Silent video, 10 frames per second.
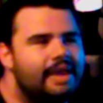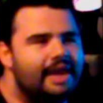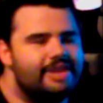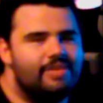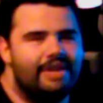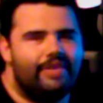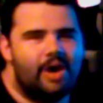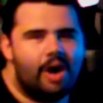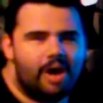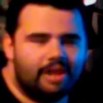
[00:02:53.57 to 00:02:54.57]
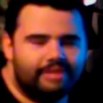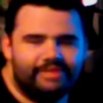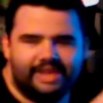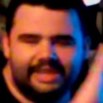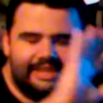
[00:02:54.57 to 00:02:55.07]
And you have all of
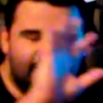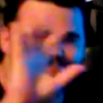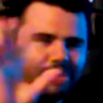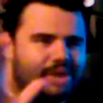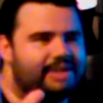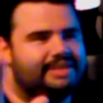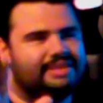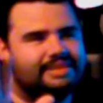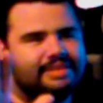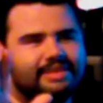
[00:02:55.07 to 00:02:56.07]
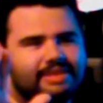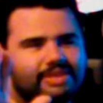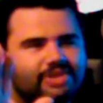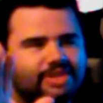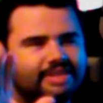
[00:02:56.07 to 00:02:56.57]
these books
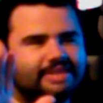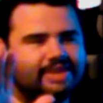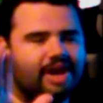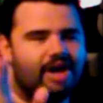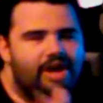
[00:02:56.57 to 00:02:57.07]
just